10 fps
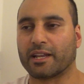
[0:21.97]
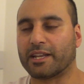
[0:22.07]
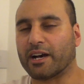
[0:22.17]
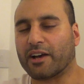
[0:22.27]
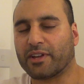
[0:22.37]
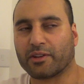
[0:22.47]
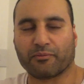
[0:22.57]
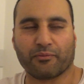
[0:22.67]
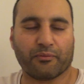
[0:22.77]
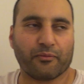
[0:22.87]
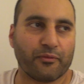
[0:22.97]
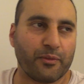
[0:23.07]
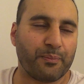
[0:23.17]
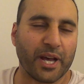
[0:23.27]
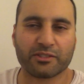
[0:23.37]
Now I think the
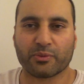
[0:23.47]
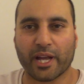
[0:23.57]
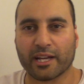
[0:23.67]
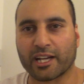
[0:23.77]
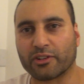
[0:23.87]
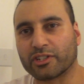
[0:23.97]
best way I could